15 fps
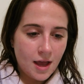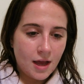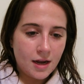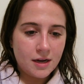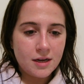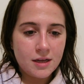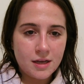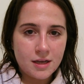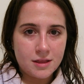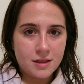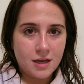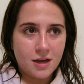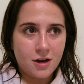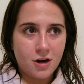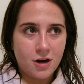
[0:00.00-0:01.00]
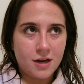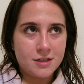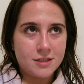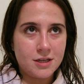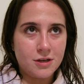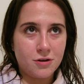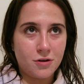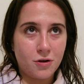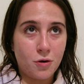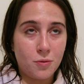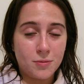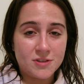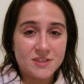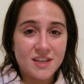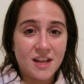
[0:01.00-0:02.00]
and I didn't get there until
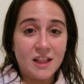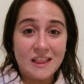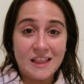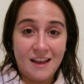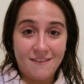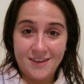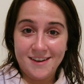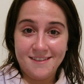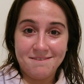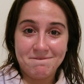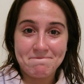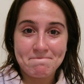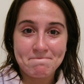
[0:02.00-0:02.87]
almost 11.